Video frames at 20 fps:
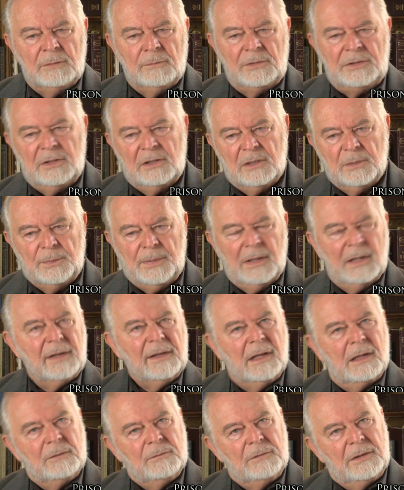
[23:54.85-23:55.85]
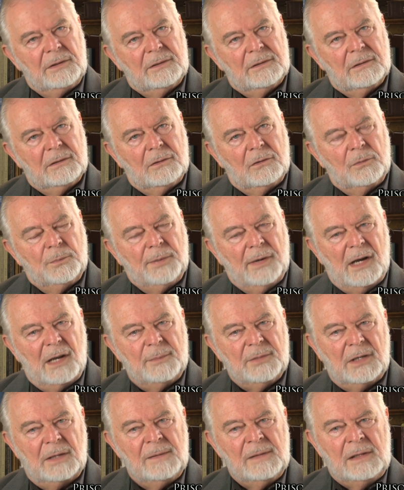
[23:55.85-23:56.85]
When you compare that with
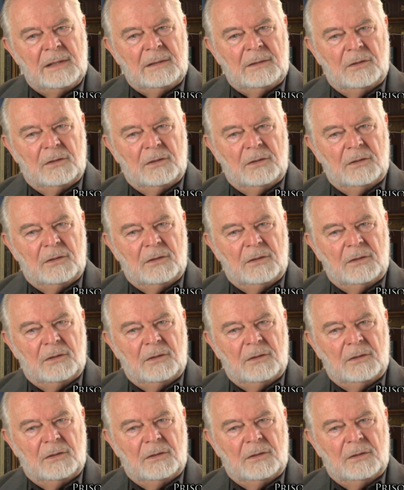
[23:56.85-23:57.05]
Obama,